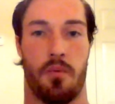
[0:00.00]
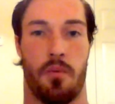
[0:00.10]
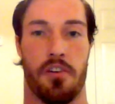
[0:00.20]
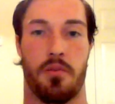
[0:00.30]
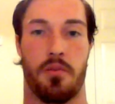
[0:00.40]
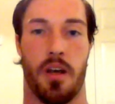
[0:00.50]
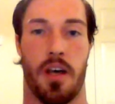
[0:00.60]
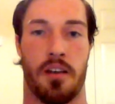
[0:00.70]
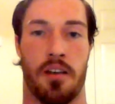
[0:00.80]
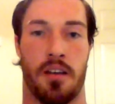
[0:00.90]
Weatherly,
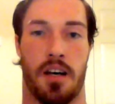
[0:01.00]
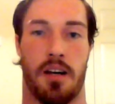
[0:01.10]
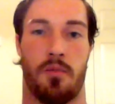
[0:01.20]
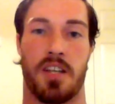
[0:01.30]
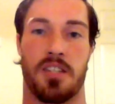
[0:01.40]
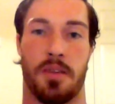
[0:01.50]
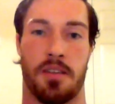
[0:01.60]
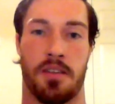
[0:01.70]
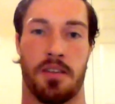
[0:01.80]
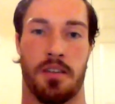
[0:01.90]
Wynn, uh,
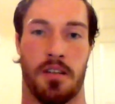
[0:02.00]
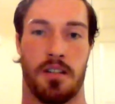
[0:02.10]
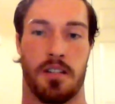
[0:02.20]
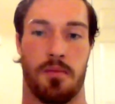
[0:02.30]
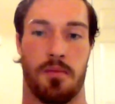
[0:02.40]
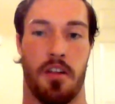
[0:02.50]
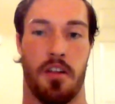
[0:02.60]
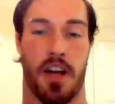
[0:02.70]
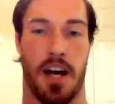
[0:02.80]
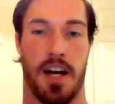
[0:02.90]
Westman, right. some of the
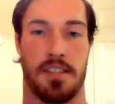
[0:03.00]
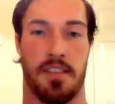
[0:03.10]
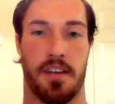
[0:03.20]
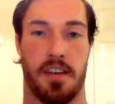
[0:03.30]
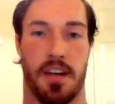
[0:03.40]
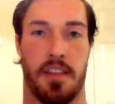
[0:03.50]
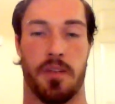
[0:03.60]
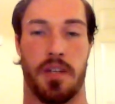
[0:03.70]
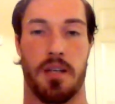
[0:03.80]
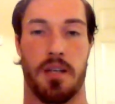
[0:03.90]
other guys. I think I think
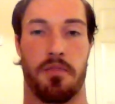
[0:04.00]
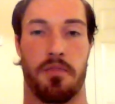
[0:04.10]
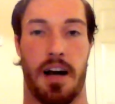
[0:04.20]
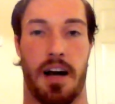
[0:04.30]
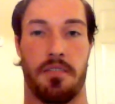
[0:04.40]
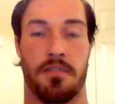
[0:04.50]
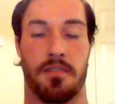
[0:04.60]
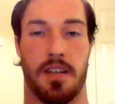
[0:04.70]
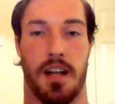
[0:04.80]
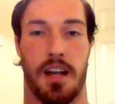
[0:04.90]
we need him at five,
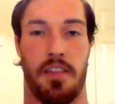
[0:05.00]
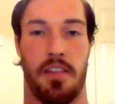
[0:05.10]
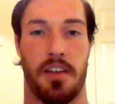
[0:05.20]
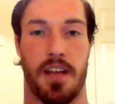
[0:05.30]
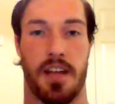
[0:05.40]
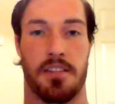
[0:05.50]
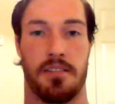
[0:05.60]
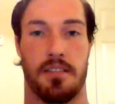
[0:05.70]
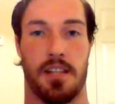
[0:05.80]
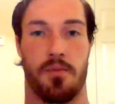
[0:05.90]
and I think
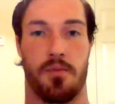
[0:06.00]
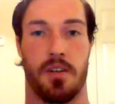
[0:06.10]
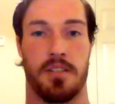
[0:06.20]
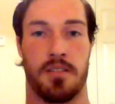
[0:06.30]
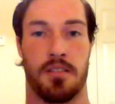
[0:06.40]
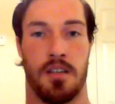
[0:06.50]
that's that's where his